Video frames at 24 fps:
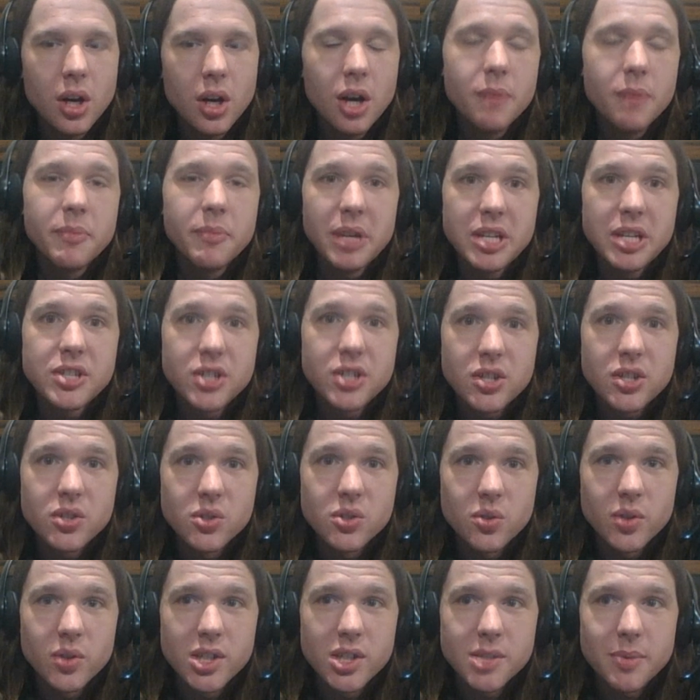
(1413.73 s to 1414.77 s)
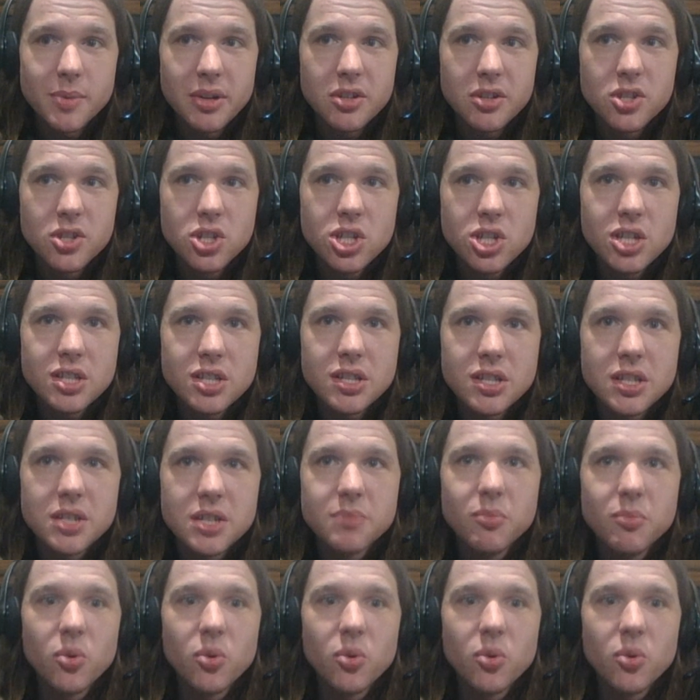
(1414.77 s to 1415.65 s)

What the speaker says: amazing stories about Jesus,